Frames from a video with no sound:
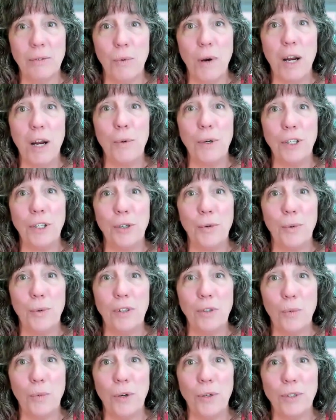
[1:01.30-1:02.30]
Where Were You
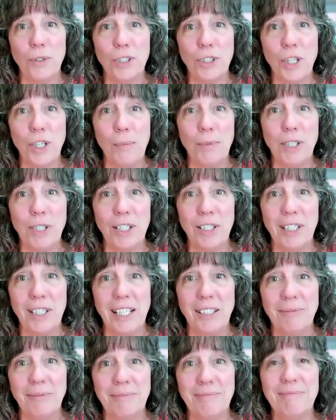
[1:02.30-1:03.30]
When the World Stopped
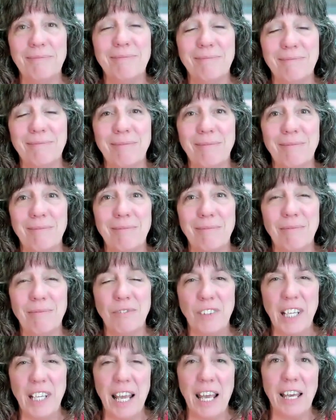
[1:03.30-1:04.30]
Turning?
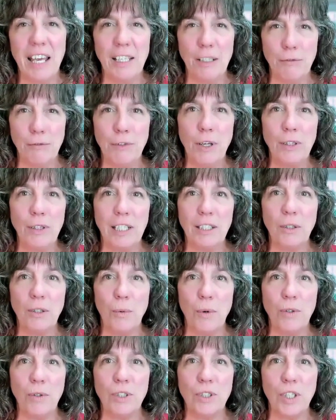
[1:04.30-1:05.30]
Yeah, it felt like the
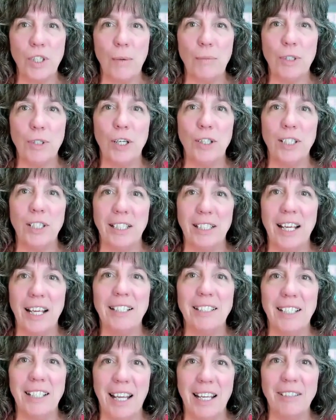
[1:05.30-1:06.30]
world stopped turning
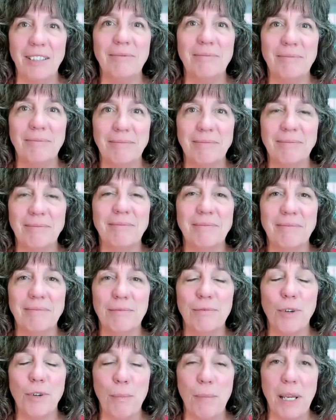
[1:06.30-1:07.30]
that day
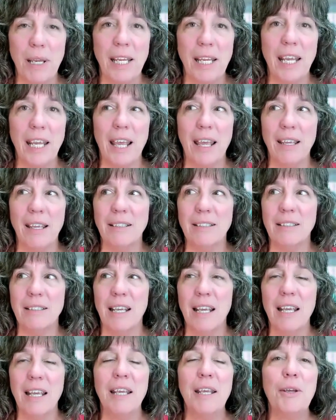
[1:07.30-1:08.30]
for me and
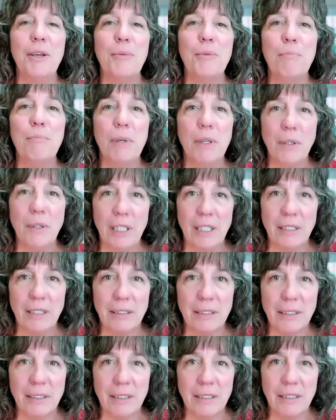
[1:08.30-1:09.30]

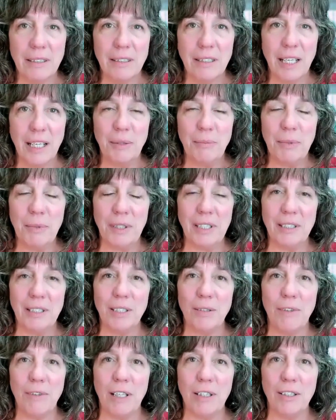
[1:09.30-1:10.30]
millions and
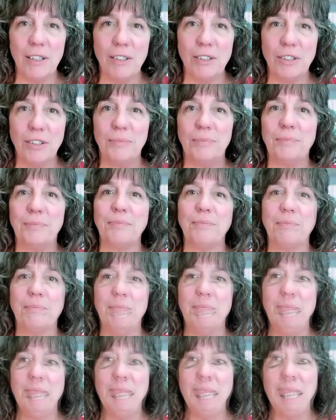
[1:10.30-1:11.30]
millions of others.
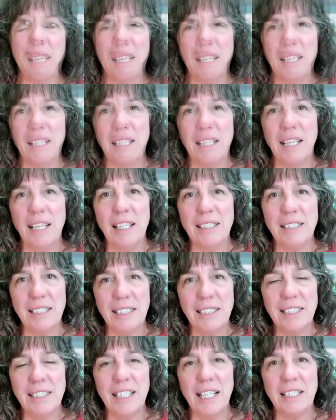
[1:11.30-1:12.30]

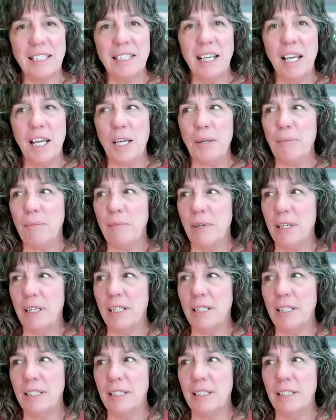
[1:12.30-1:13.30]
Since that time,
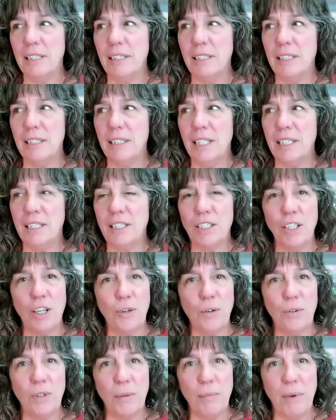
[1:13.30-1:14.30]
it it's
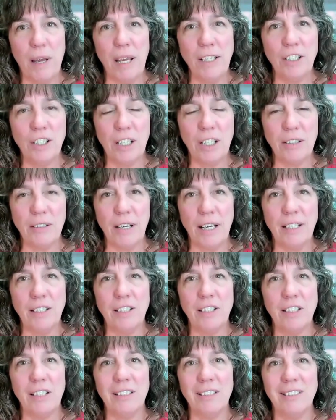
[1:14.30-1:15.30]
not only my
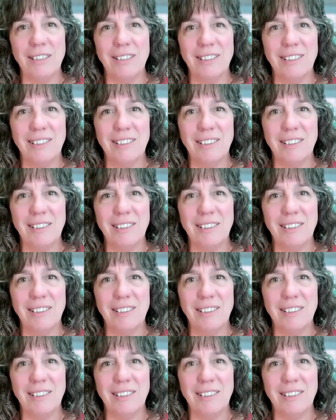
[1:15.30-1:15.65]
generation,